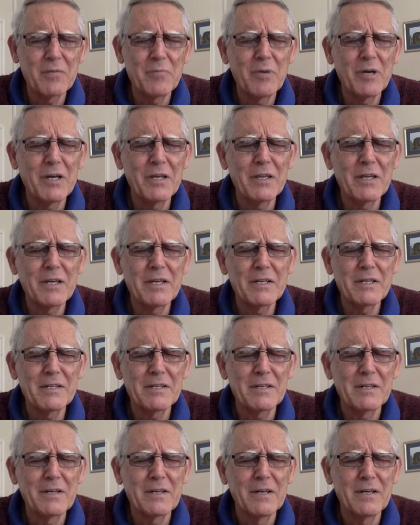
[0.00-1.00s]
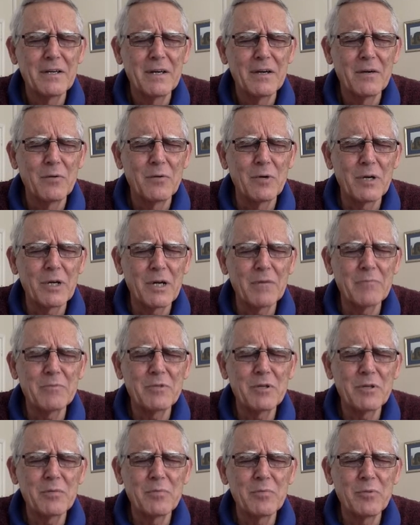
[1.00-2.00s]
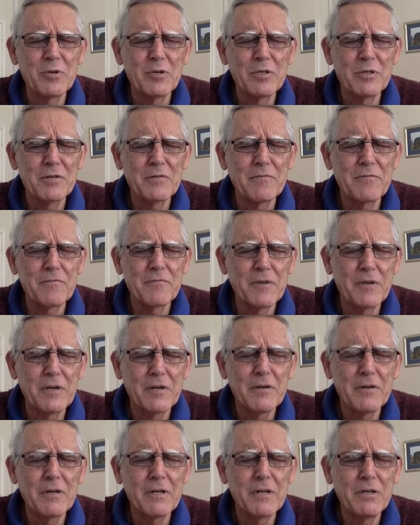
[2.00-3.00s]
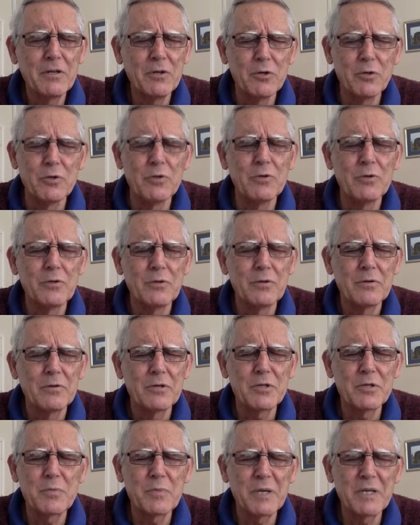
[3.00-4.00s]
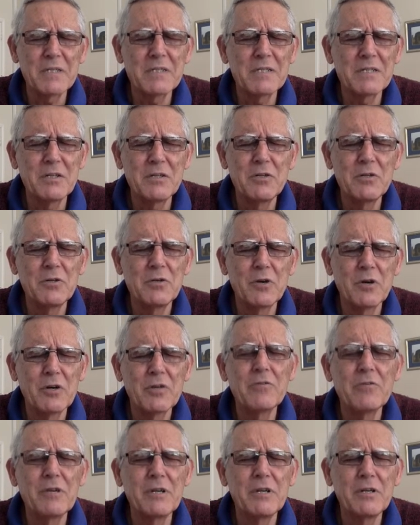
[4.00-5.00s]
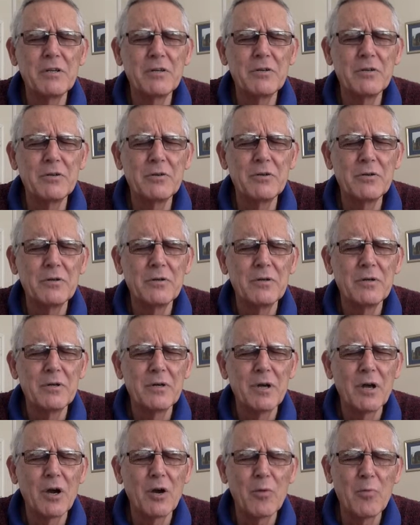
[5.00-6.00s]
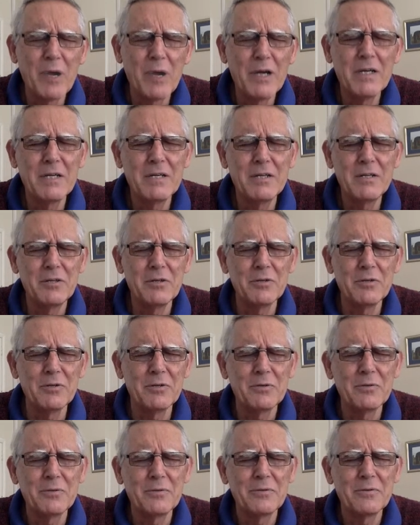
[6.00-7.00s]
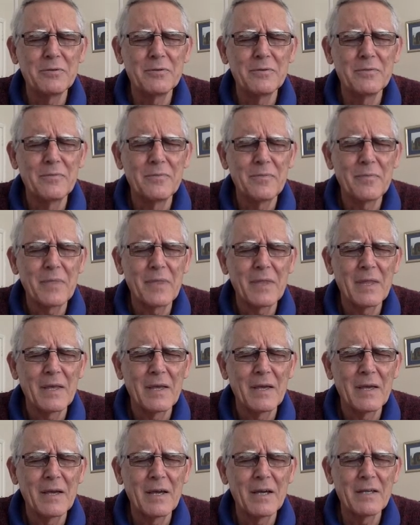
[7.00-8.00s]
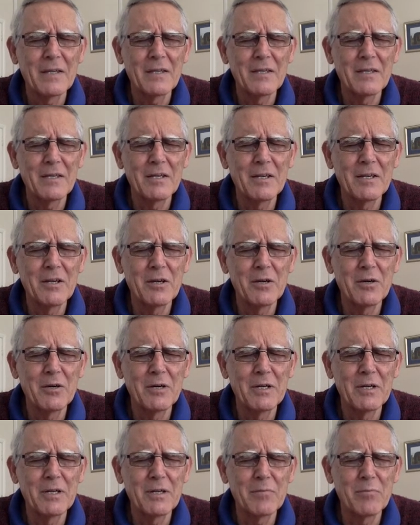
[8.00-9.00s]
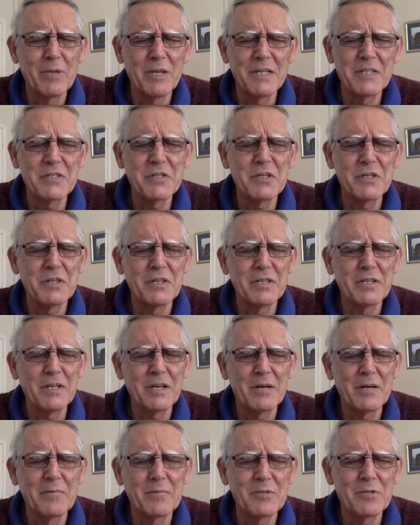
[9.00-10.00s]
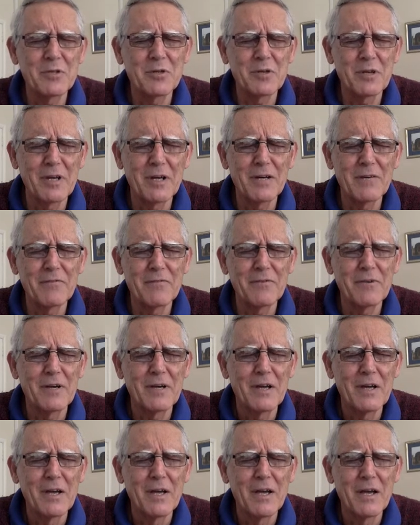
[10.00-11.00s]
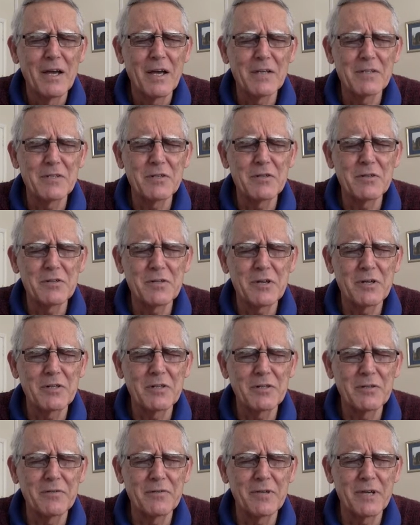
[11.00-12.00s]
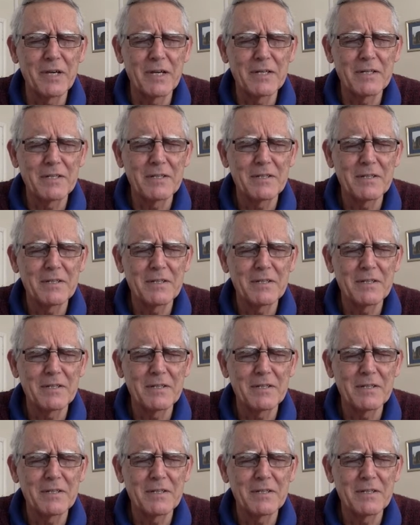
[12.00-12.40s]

by that, will come to the point of fearing you, respecting you, honoring you, obeying you, and then knowing the blessing that comes on life as a result of that.